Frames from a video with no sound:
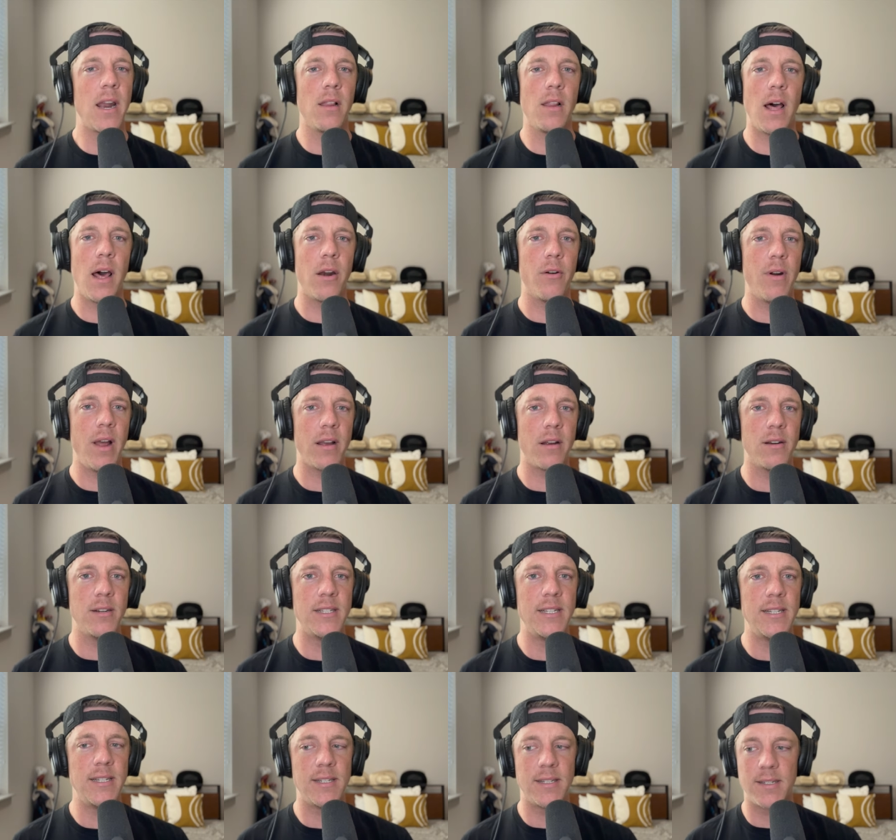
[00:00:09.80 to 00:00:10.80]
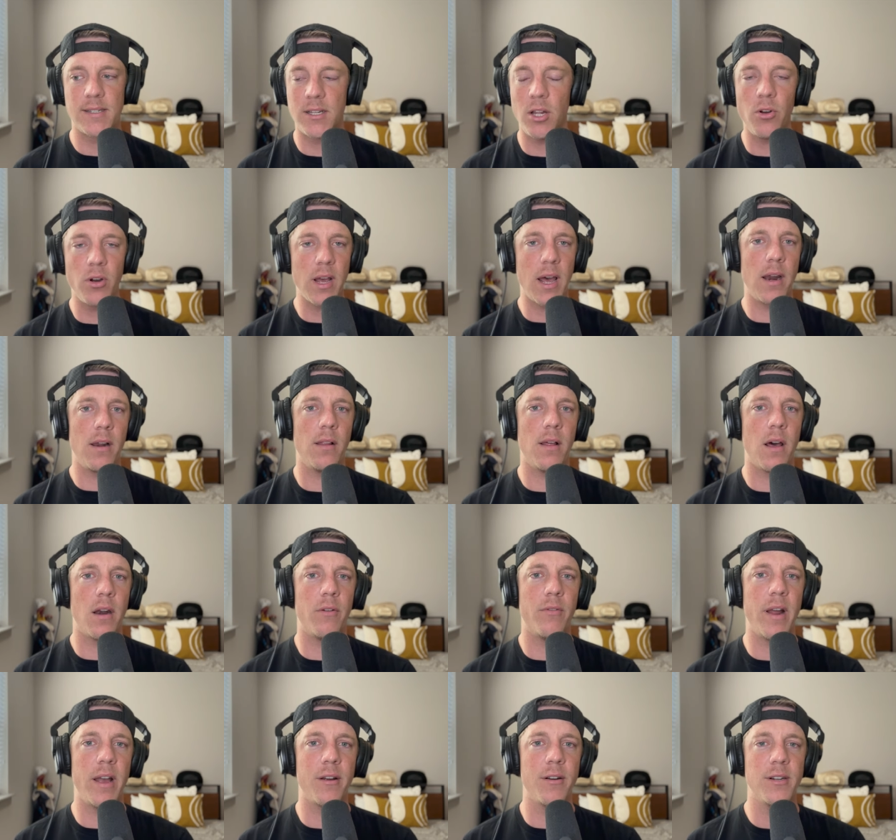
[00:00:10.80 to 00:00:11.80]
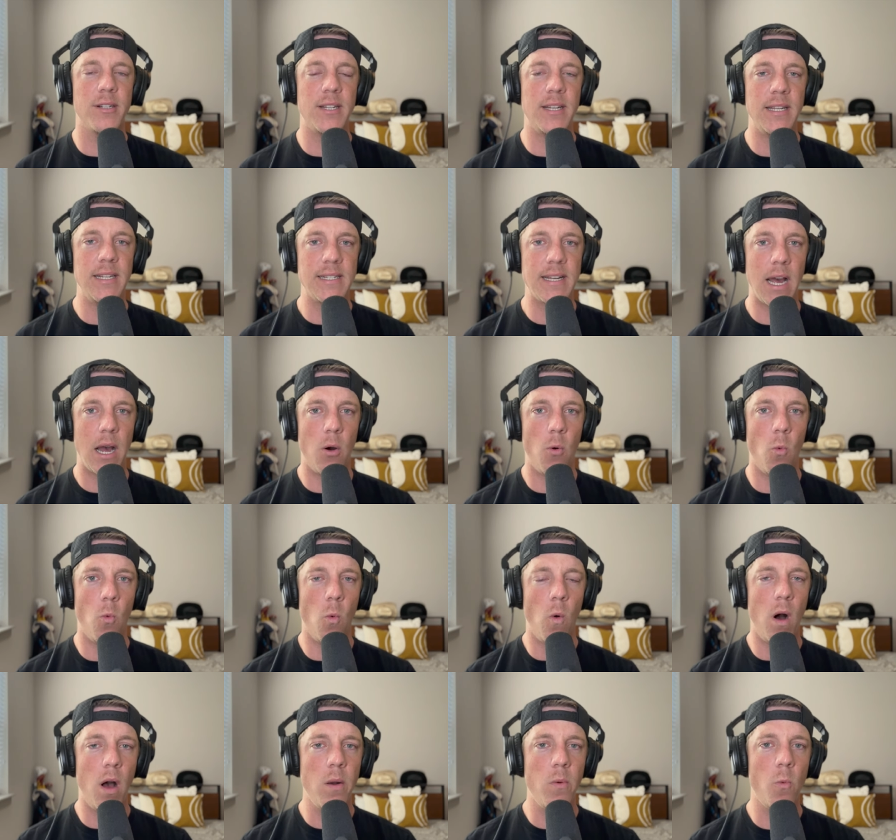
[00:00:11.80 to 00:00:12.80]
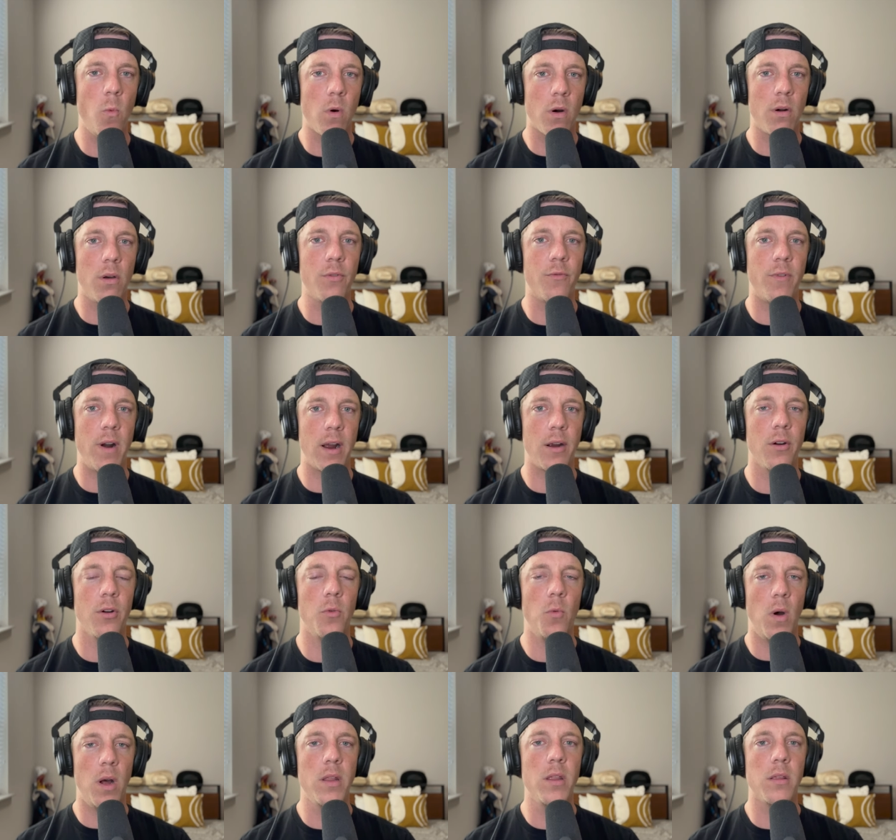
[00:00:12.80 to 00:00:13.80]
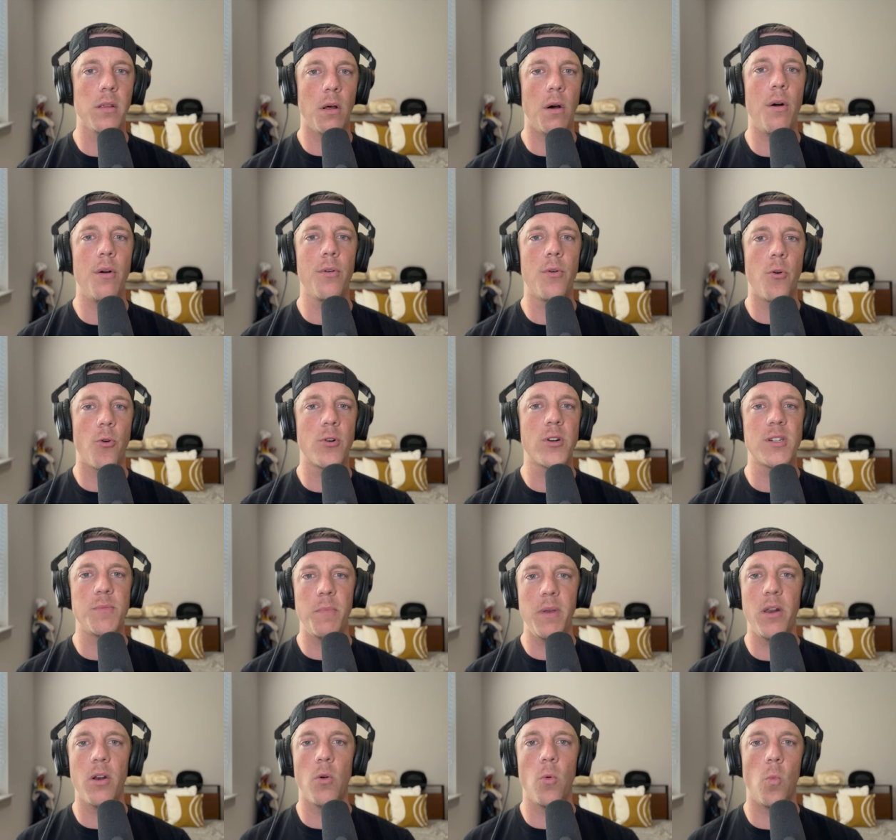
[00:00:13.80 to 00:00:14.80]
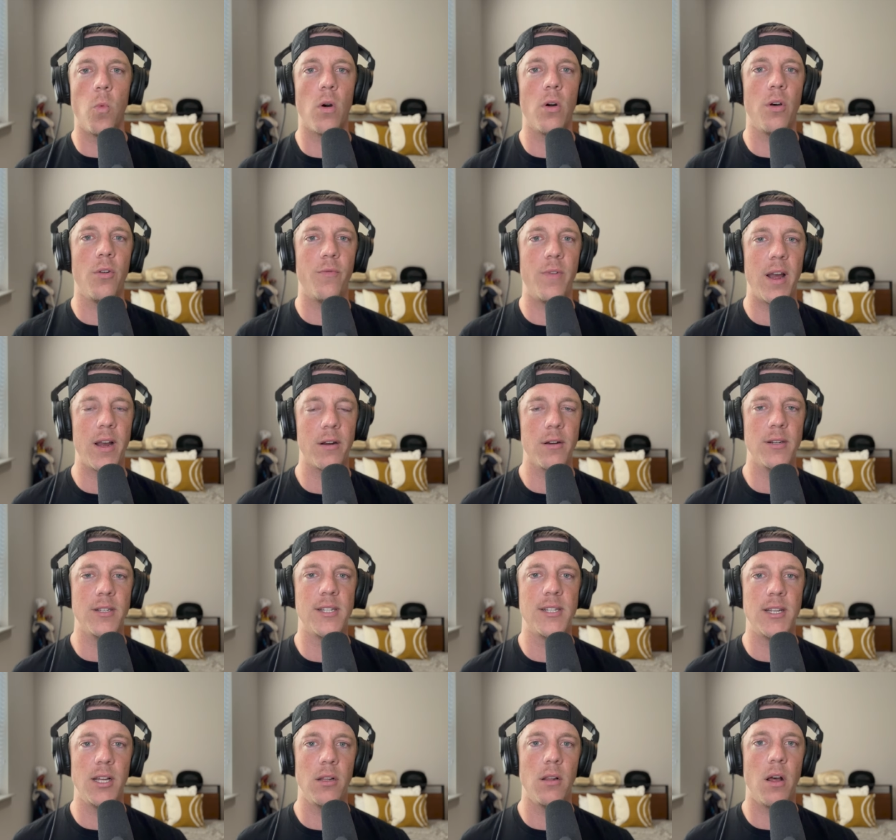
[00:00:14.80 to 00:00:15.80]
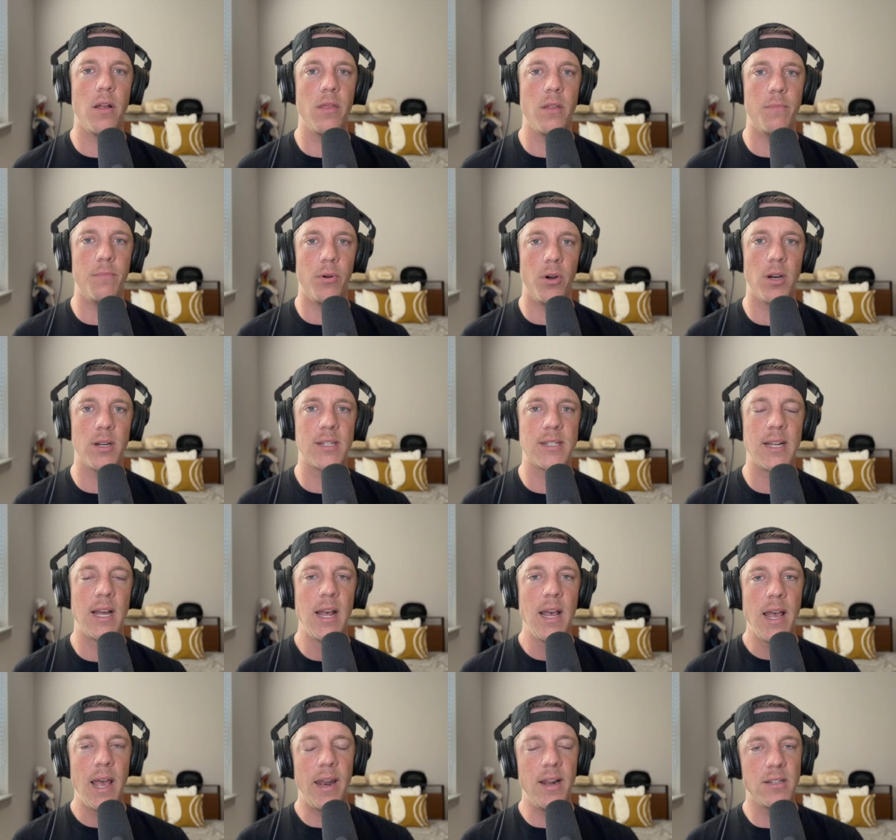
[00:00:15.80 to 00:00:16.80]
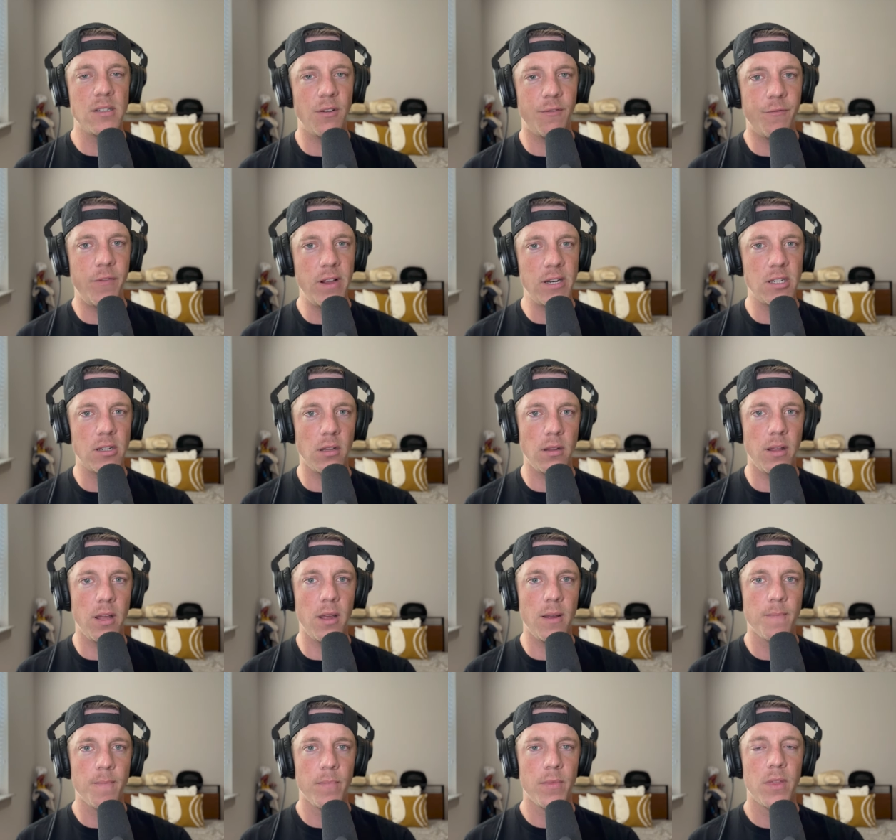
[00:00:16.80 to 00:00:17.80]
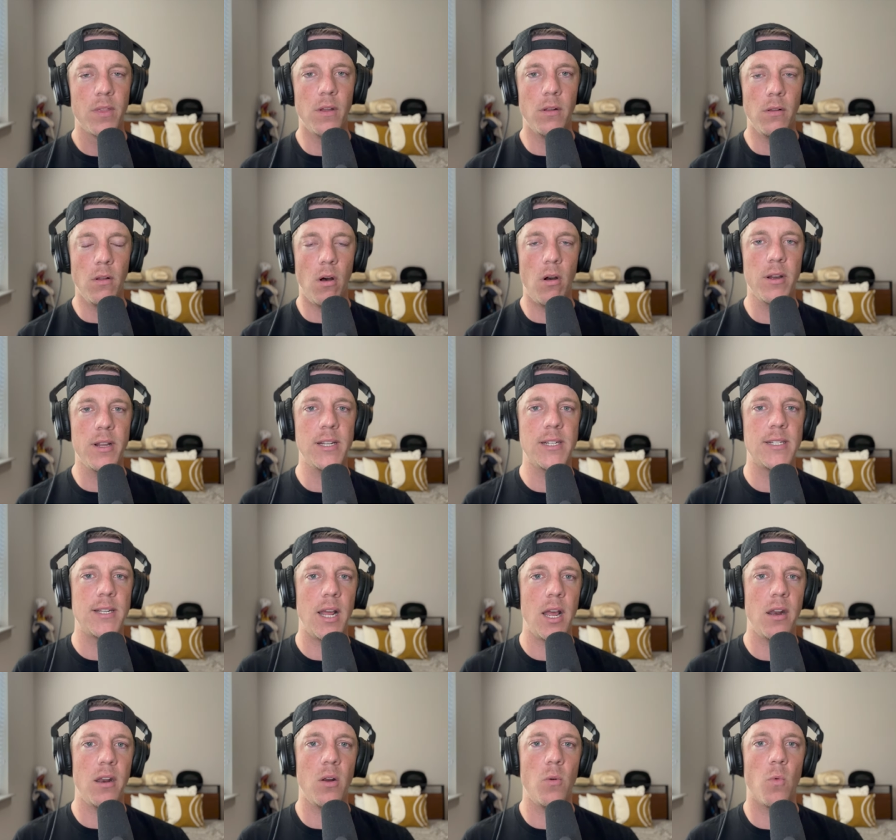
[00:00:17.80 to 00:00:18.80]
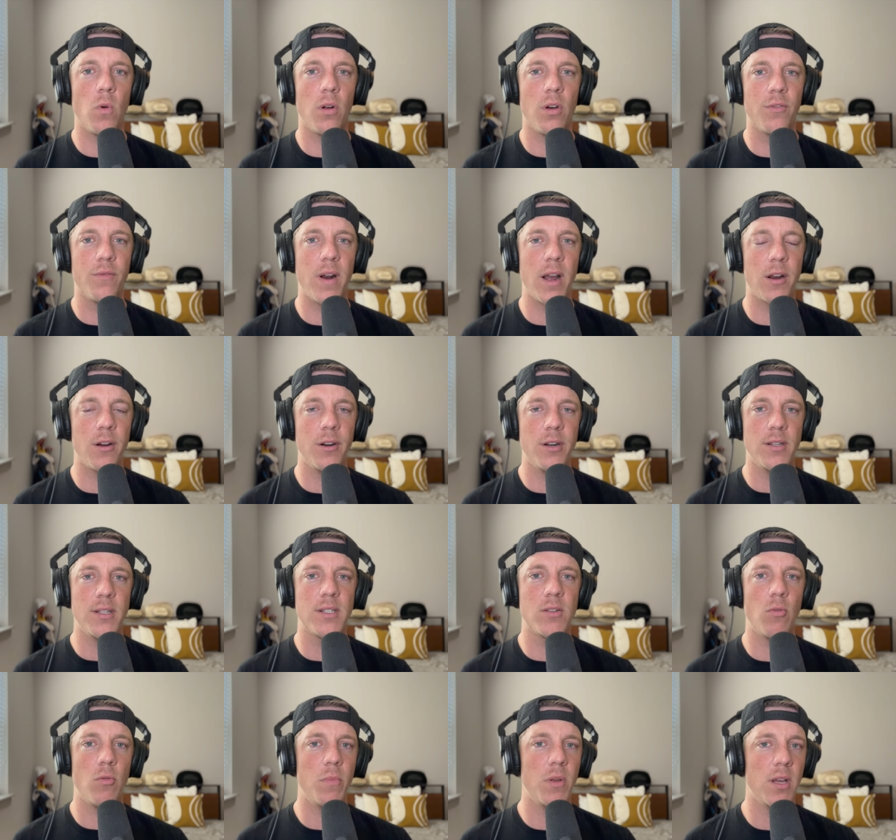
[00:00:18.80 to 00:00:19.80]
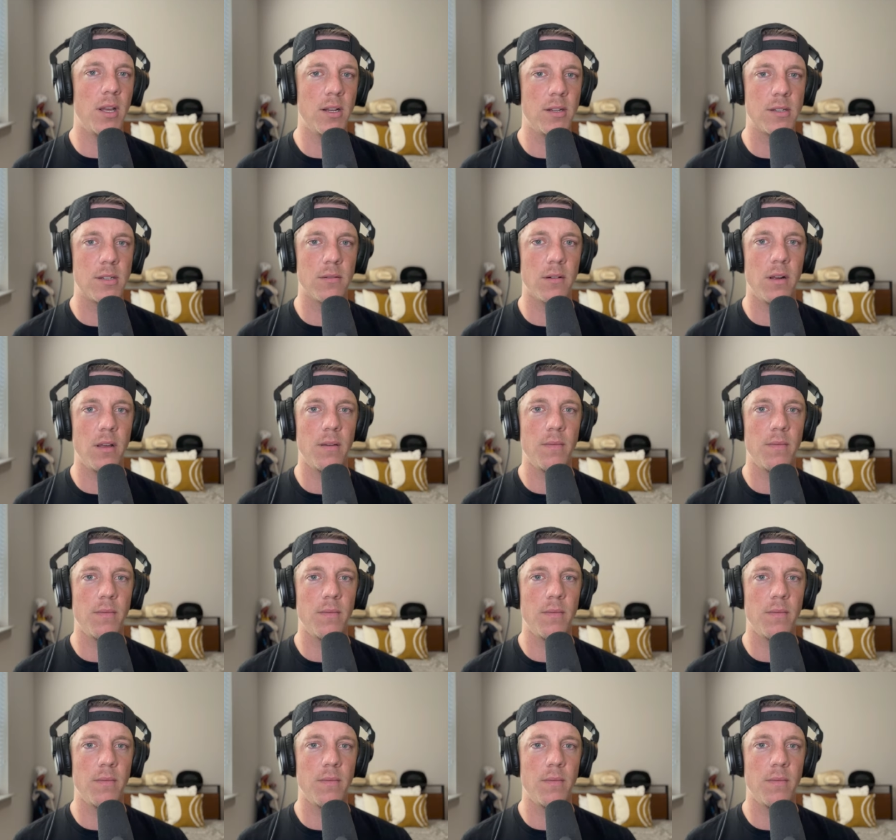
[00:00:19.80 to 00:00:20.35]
a lot of records. He's still got a lot of records, and he's got one world record, one long course meter world record still on the books, and it's officially the longest standing world record in swimming history.